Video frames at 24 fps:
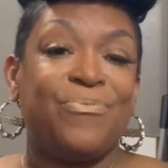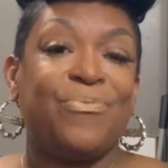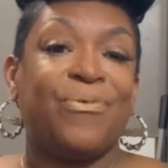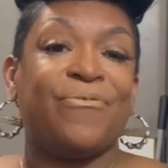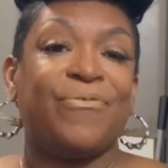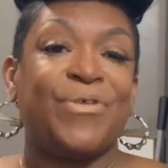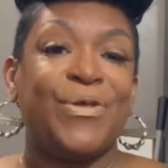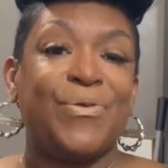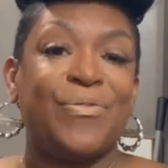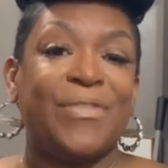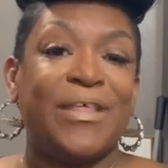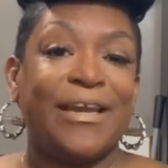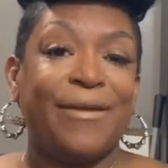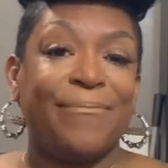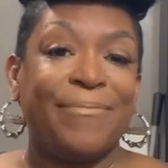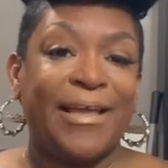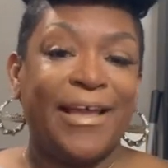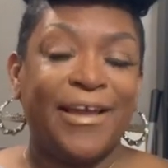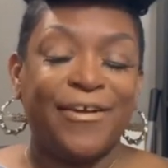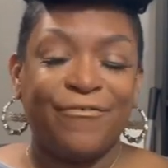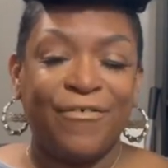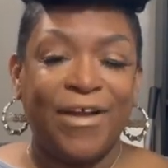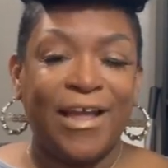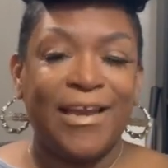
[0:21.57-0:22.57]
review that I'm
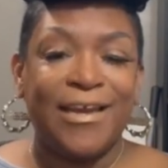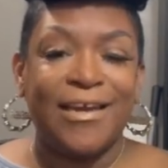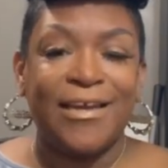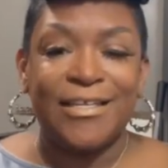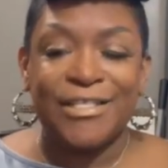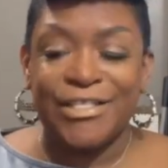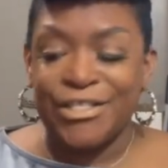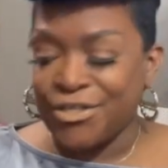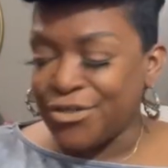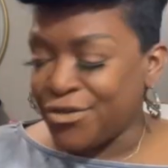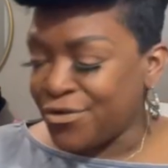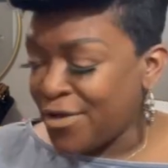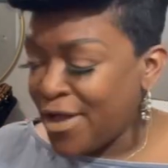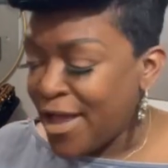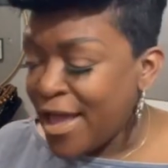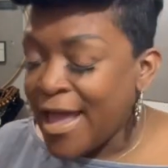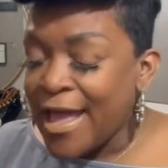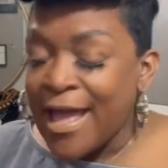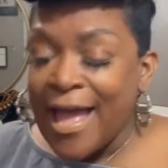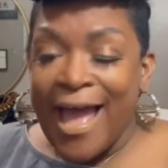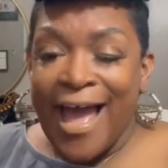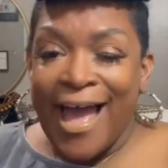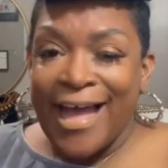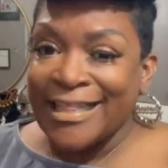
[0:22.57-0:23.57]
getting ready to do.
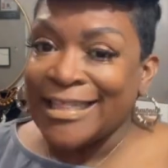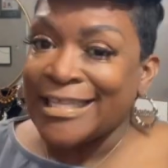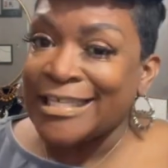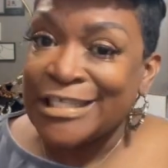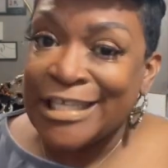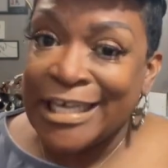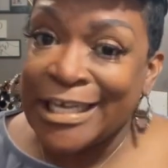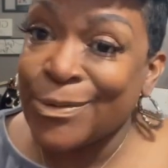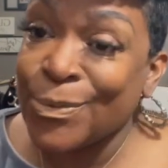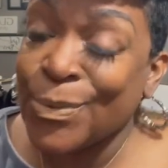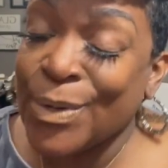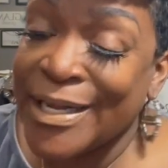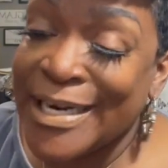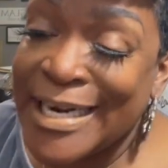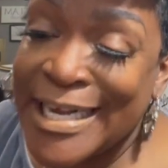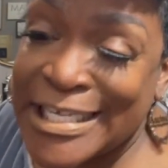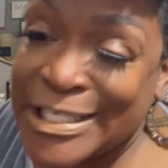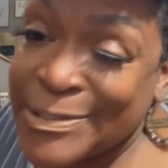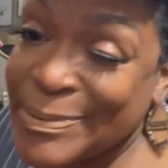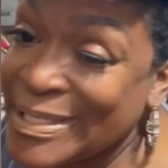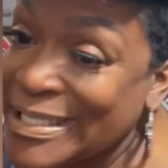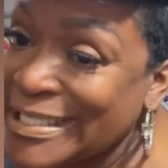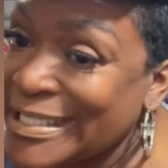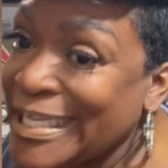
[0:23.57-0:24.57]
This one has
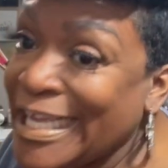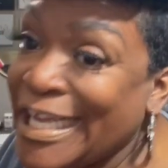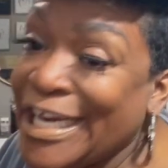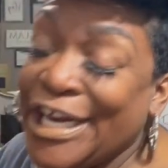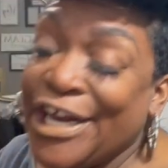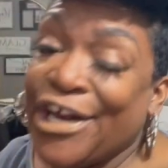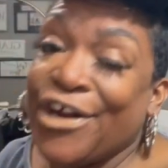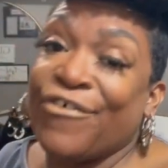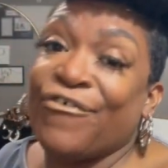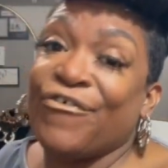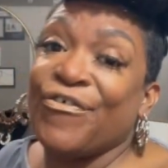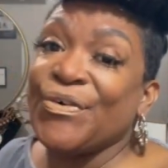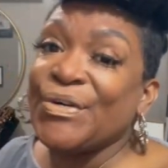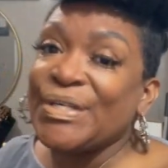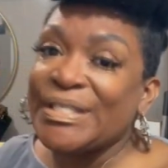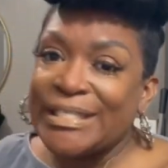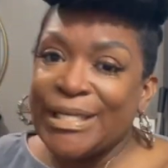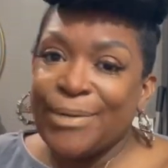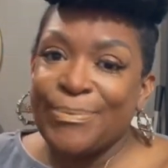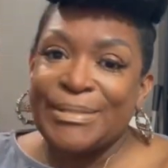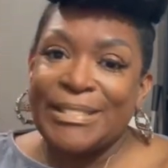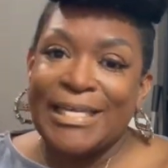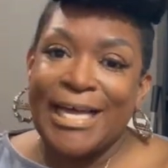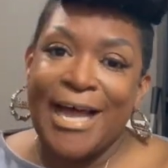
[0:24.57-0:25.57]
been sitting here for
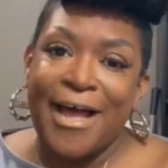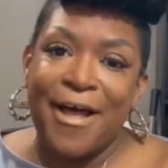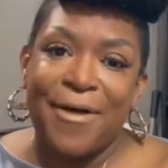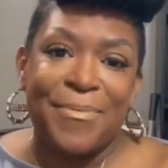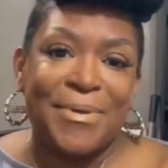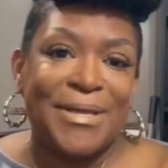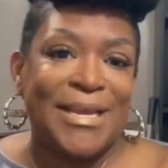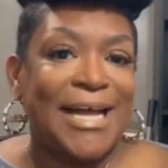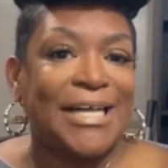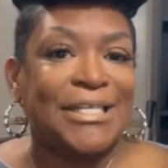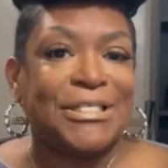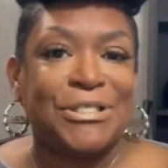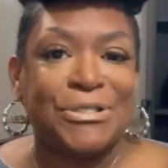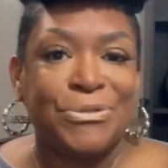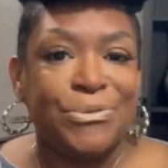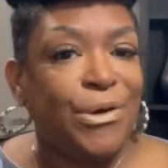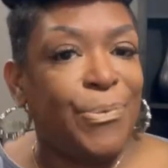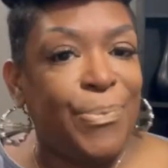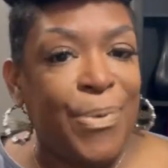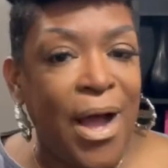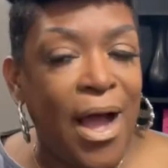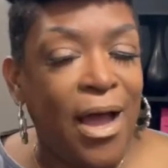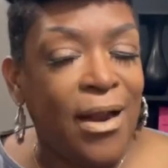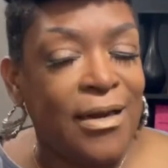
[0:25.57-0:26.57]
some time, and I do
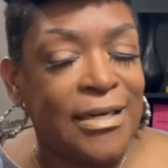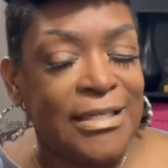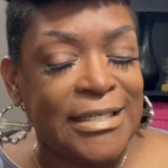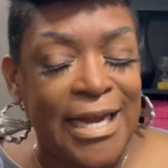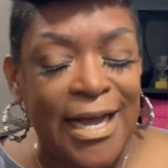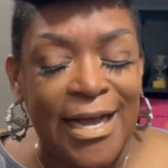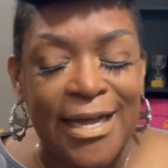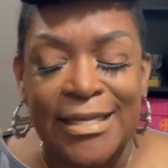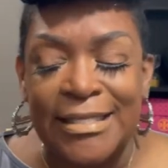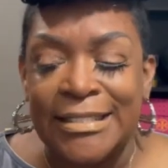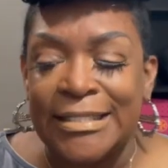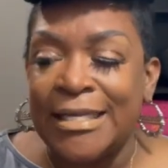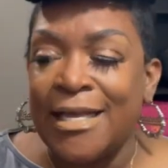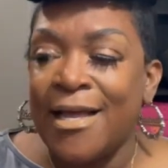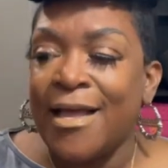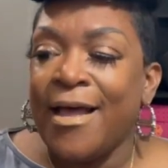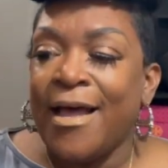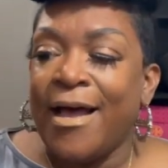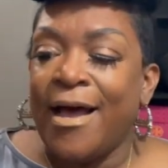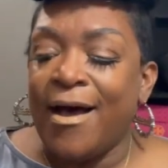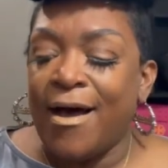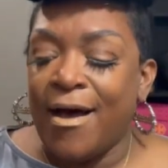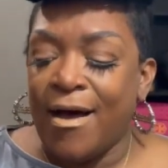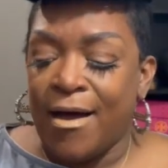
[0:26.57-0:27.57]
apologize,
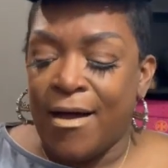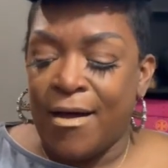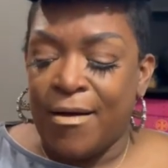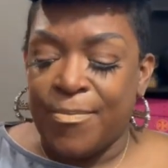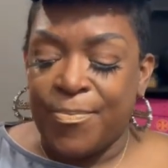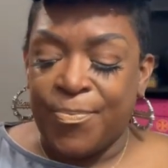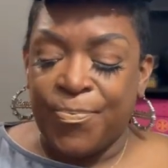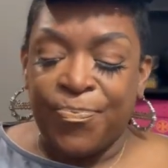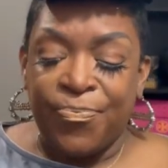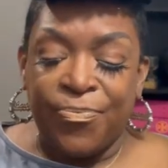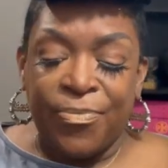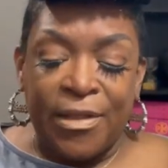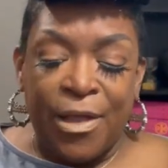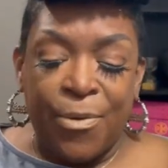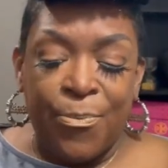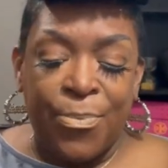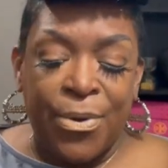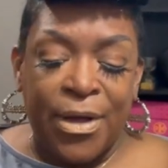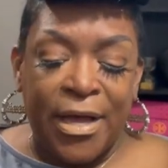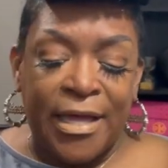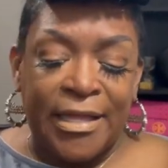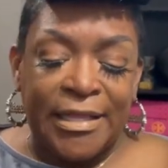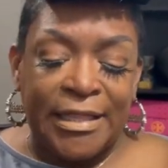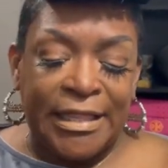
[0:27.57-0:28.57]

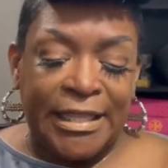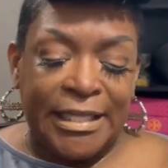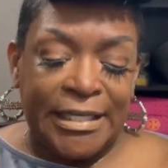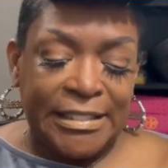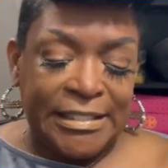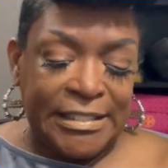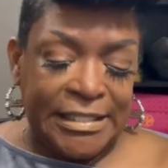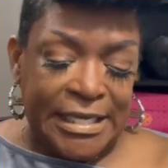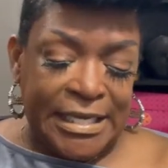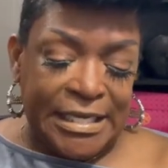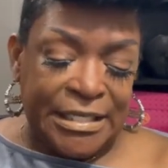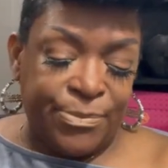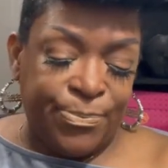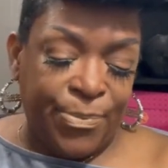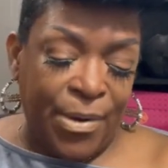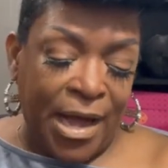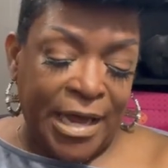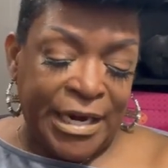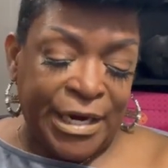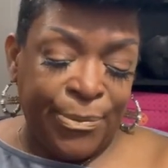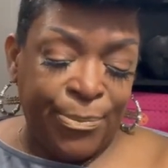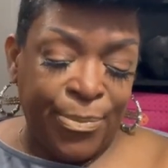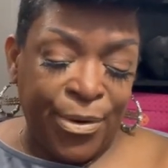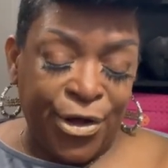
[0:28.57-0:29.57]
but this is
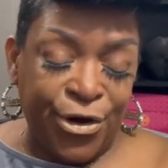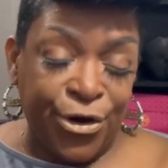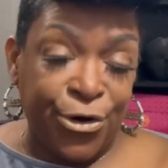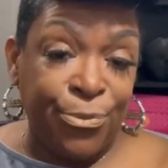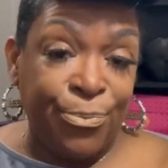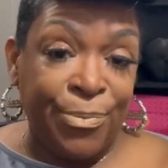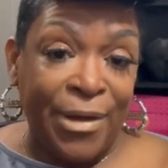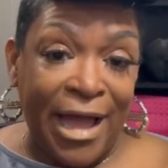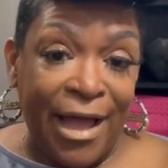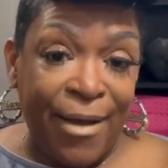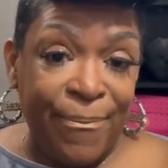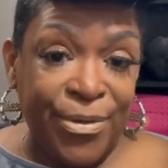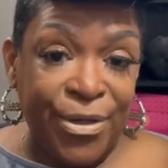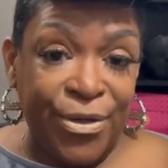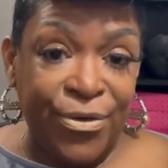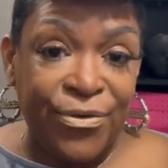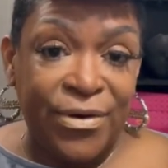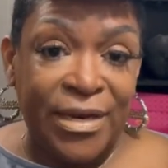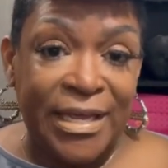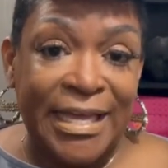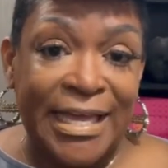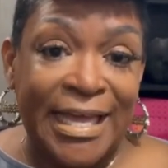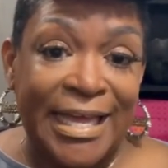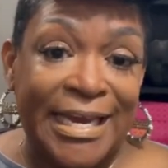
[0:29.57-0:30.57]
Body Butter by
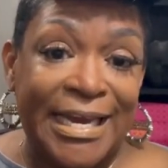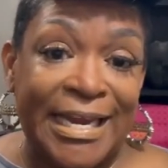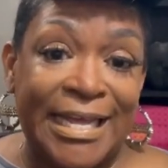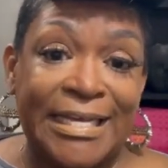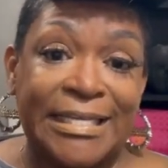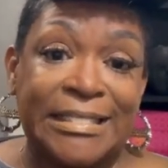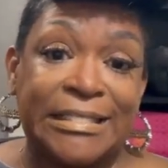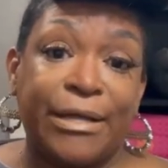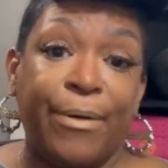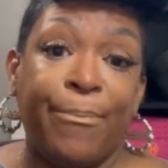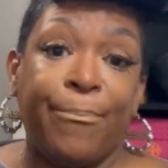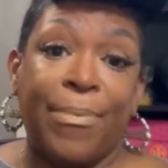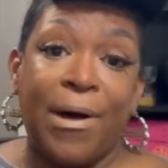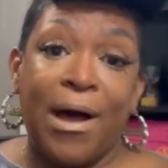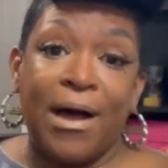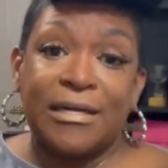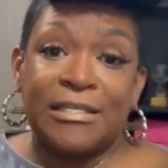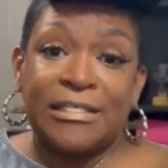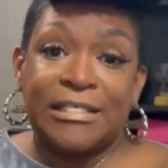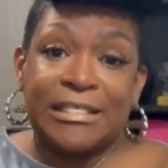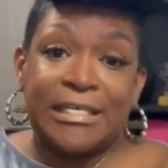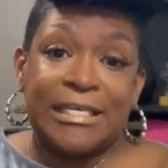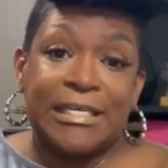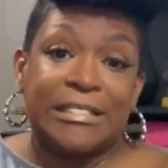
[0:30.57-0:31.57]
Beauty. It is a box.
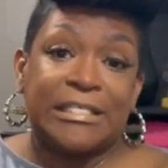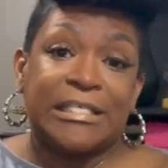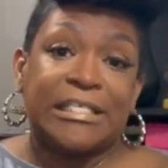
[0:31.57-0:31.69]
She is a